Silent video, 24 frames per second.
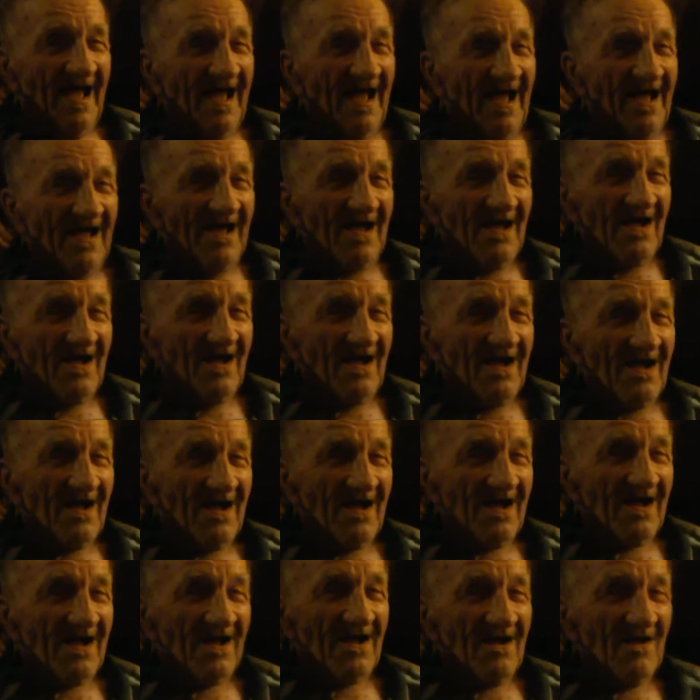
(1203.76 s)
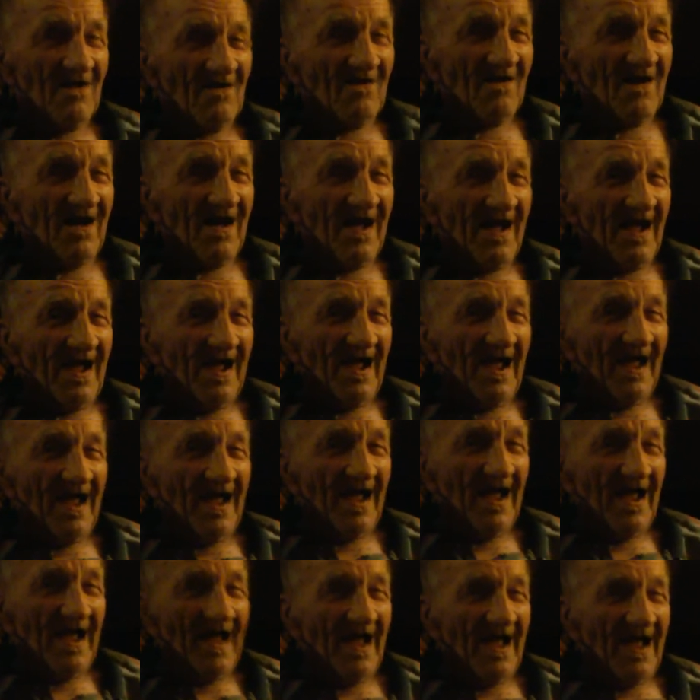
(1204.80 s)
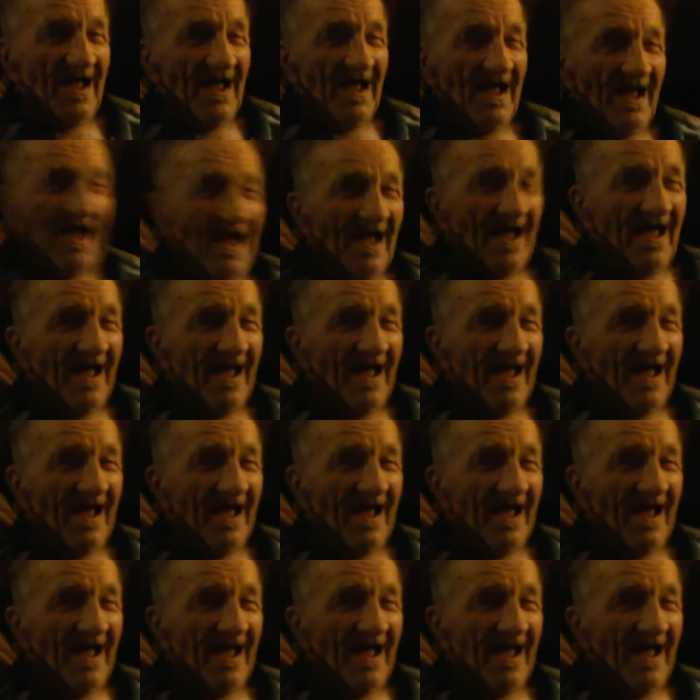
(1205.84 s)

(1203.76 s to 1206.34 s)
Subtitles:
Where were you when JFK was shot?